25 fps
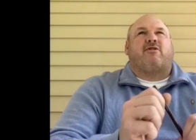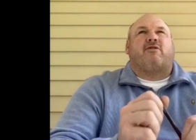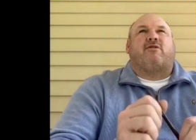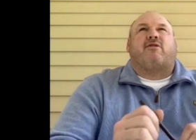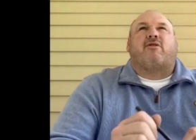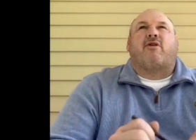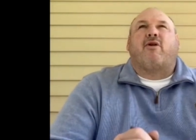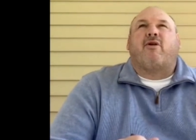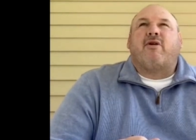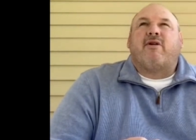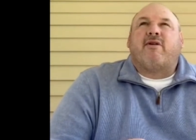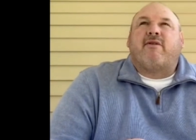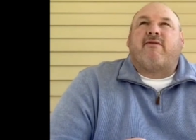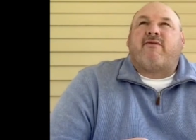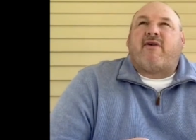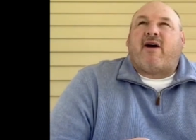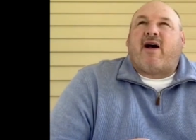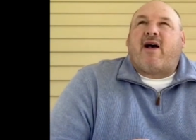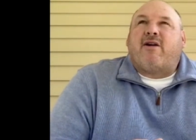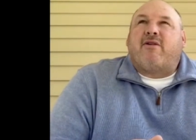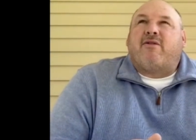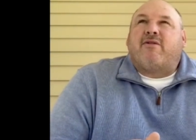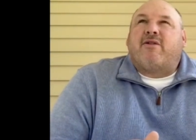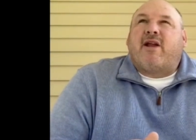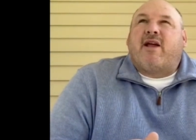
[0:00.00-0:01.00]
during the
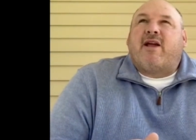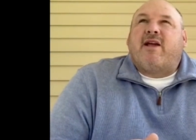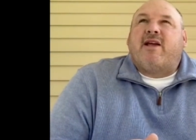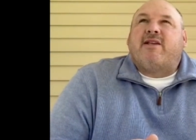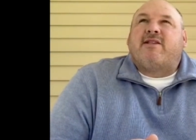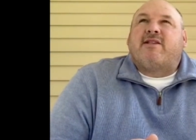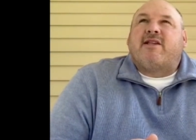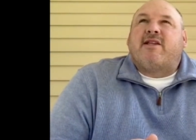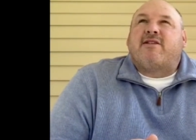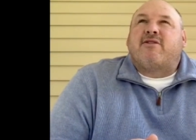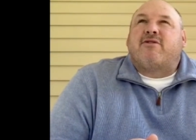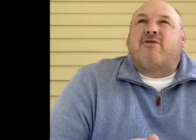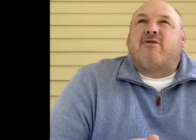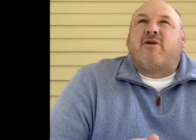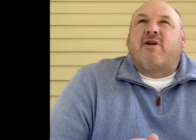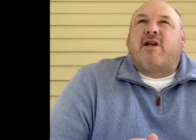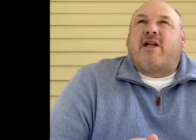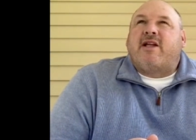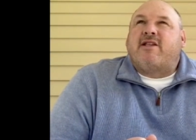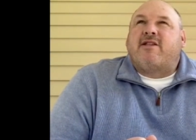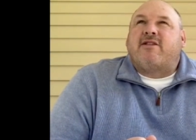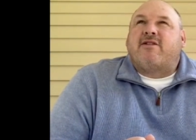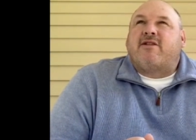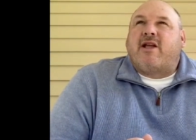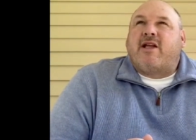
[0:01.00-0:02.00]
final days, it's going
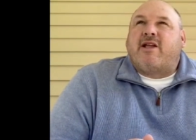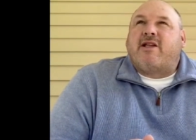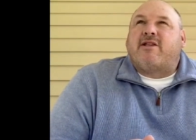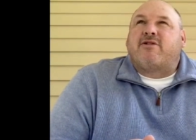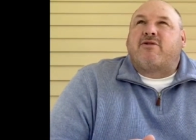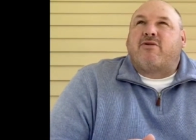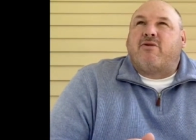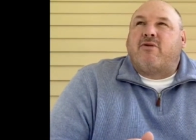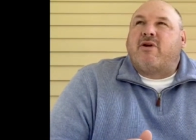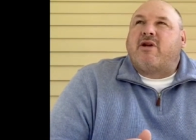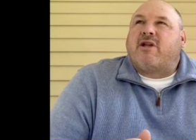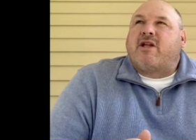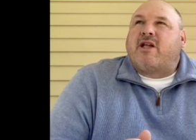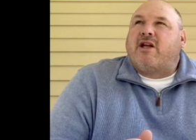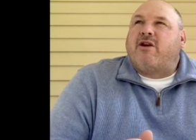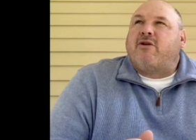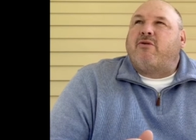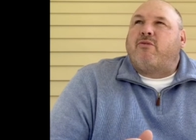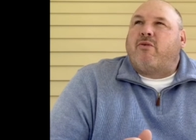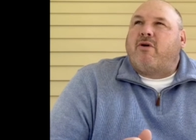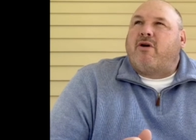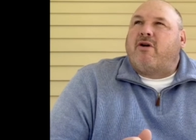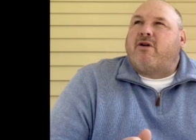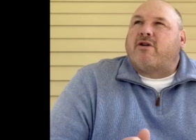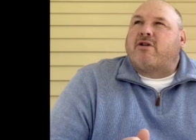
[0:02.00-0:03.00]
it's it's going to get
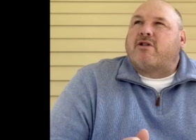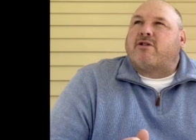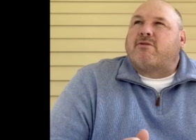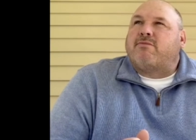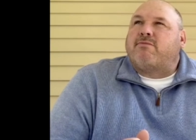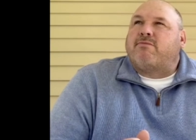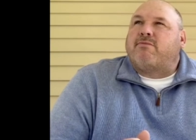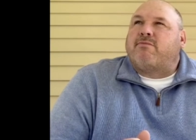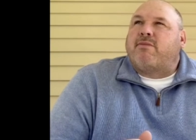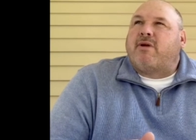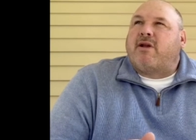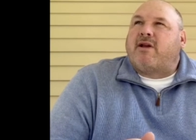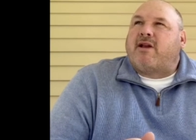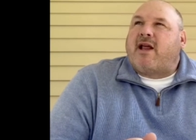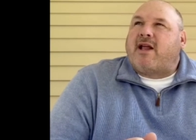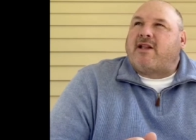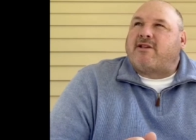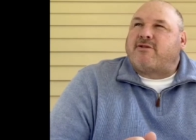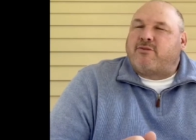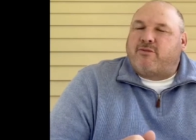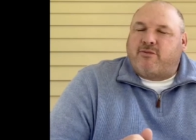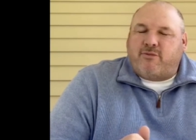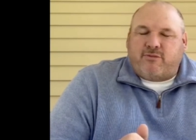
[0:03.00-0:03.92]
worse. But that's